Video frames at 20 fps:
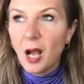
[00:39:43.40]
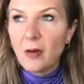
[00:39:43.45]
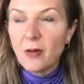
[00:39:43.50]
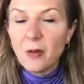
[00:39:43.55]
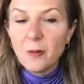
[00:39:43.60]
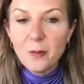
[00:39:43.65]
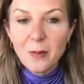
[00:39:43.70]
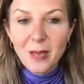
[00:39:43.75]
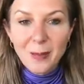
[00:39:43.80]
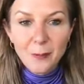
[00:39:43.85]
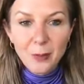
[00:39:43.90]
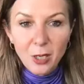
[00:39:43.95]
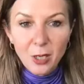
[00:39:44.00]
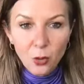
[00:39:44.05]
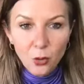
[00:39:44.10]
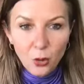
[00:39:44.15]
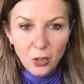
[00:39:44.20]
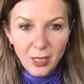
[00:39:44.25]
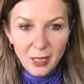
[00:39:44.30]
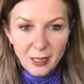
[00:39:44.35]
I remember
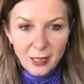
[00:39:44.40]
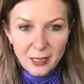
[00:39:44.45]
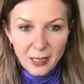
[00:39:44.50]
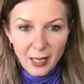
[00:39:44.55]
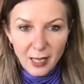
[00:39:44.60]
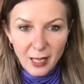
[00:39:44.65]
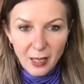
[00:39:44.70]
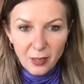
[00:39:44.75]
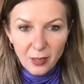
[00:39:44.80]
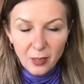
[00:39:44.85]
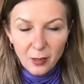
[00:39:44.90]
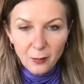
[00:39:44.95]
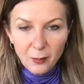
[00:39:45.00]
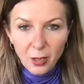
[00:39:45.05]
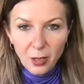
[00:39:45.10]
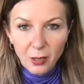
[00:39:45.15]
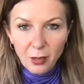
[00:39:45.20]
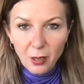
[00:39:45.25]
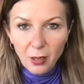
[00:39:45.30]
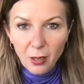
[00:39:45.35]
looking down and I'm
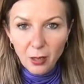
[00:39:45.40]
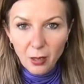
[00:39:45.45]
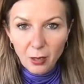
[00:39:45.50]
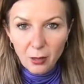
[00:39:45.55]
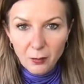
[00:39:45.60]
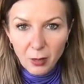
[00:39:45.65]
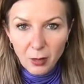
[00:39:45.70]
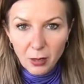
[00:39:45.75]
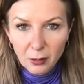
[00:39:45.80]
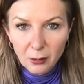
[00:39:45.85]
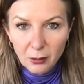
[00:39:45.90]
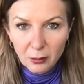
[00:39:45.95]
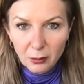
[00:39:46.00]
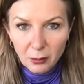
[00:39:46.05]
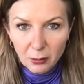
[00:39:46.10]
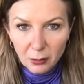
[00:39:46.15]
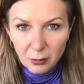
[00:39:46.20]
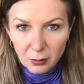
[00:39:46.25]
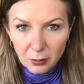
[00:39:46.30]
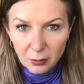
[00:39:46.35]
like, oh, my
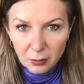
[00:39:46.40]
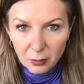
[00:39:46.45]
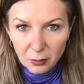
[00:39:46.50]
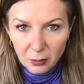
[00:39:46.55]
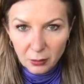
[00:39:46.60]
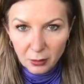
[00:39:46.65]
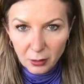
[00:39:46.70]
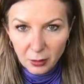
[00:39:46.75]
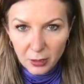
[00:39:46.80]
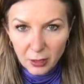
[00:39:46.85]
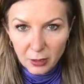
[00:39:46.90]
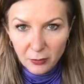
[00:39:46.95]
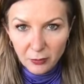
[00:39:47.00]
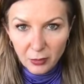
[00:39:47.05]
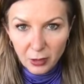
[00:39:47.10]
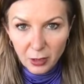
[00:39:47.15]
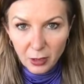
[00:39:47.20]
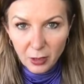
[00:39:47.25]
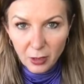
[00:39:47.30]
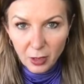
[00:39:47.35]
God, I didn't
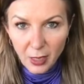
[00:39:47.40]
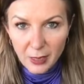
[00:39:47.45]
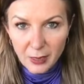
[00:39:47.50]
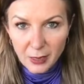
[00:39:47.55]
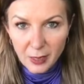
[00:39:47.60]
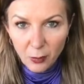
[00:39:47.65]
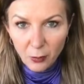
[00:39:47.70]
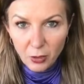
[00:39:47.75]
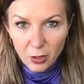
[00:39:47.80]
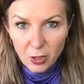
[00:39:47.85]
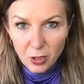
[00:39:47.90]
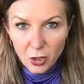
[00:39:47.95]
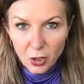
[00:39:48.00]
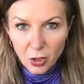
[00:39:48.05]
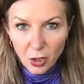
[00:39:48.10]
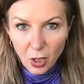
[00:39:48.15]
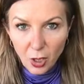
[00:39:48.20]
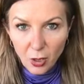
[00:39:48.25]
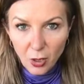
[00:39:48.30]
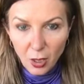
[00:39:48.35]
realize it was
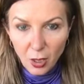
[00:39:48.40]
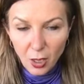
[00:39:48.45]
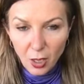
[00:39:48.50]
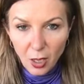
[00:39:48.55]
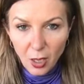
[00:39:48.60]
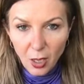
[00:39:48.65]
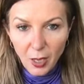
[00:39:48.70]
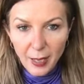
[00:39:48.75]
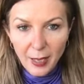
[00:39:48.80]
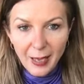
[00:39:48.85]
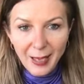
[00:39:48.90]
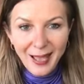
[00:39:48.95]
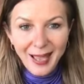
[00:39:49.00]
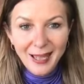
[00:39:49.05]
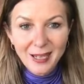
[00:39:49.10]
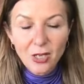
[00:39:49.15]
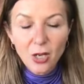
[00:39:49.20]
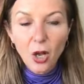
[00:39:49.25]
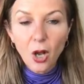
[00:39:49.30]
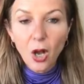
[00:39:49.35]
so high.
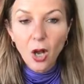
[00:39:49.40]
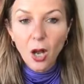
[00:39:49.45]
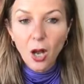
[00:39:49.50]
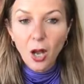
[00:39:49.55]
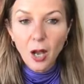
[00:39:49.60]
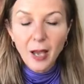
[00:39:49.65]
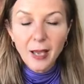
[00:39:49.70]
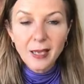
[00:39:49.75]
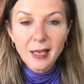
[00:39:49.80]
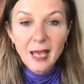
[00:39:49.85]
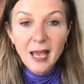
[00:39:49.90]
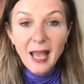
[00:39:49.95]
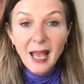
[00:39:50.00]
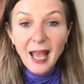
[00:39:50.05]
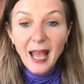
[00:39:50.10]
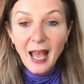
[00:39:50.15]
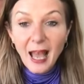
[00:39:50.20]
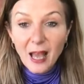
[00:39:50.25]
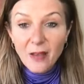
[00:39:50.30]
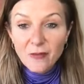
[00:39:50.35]
And I
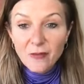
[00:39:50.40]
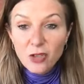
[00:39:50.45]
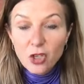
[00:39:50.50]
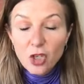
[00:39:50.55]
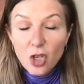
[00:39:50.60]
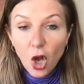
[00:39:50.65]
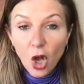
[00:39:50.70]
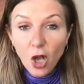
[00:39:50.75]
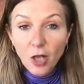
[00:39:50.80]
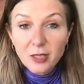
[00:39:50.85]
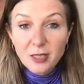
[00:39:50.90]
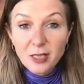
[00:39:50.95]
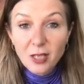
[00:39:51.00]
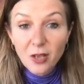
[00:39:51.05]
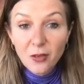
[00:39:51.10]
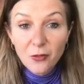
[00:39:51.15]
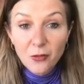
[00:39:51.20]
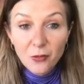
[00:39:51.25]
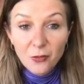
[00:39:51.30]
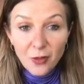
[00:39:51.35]
have not
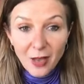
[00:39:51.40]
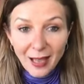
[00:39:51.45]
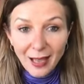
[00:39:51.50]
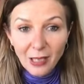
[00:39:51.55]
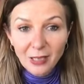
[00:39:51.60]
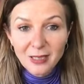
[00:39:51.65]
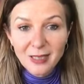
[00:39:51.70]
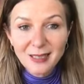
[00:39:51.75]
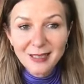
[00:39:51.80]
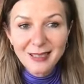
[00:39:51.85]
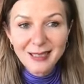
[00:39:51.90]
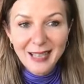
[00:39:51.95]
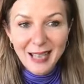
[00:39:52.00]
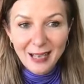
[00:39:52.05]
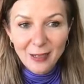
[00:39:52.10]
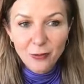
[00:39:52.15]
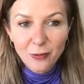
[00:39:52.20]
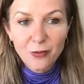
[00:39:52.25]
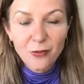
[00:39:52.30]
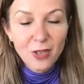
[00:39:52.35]
felt
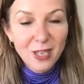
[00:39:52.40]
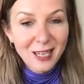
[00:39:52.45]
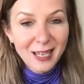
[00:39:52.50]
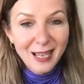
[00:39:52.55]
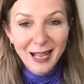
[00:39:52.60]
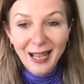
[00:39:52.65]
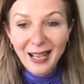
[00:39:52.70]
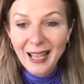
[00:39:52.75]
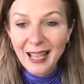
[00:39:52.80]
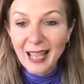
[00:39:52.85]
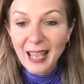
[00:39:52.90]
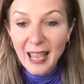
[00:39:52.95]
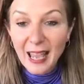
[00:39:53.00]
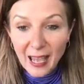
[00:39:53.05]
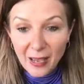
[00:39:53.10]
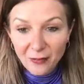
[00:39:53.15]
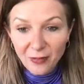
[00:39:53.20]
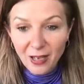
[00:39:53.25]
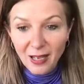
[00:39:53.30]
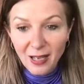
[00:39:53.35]
that fear
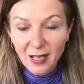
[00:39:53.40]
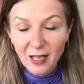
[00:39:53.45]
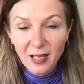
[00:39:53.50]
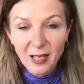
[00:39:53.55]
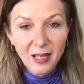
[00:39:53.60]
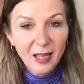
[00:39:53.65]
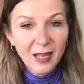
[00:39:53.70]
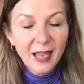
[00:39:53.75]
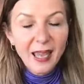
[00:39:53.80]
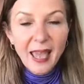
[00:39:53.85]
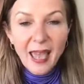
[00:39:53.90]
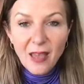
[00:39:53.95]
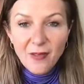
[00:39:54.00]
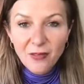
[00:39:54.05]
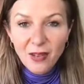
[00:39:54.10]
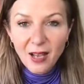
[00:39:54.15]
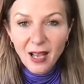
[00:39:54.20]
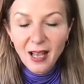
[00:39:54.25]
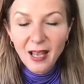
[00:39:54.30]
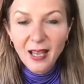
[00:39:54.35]
ever,
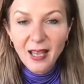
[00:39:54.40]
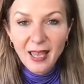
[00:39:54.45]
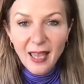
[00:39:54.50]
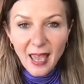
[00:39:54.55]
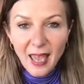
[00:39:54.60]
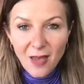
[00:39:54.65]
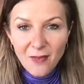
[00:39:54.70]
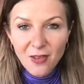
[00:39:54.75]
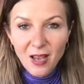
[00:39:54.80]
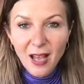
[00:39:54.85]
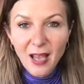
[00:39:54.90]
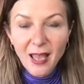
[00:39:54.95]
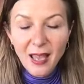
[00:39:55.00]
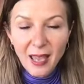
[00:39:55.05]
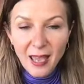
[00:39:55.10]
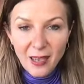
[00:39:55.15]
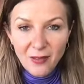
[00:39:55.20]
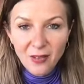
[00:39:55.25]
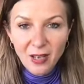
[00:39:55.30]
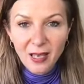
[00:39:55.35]
ever, ever,
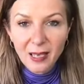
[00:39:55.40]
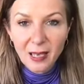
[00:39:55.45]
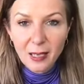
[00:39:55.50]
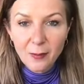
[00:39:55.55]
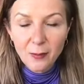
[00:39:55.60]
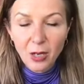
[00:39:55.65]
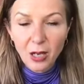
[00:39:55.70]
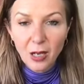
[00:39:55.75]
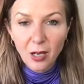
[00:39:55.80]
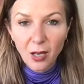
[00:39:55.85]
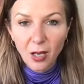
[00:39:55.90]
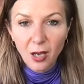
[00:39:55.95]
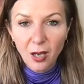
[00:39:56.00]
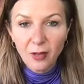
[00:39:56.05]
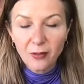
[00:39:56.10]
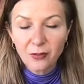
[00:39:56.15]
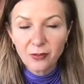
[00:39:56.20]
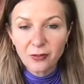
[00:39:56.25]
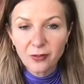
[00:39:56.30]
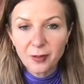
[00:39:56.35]
ever in my
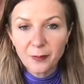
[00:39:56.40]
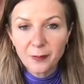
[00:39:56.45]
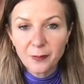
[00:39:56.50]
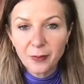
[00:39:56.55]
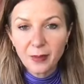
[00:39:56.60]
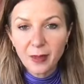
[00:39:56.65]
life.